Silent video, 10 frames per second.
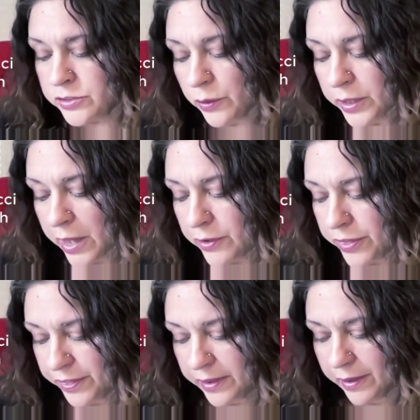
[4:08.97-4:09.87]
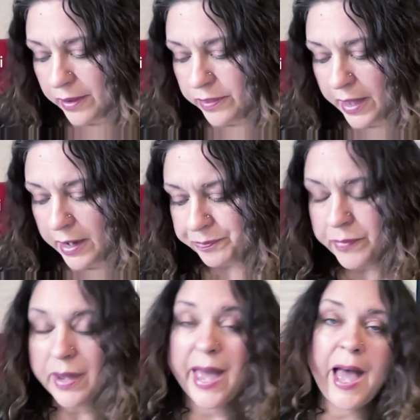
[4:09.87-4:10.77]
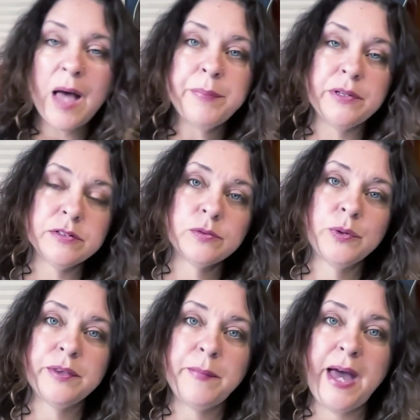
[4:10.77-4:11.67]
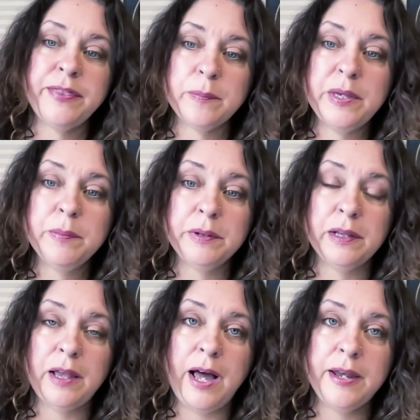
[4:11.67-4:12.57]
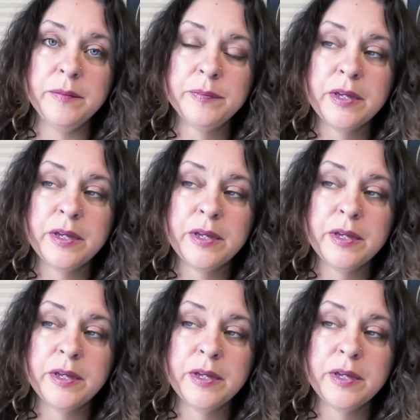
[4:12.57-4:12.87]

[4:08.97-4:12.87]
So another thing that happens with empathic people a lot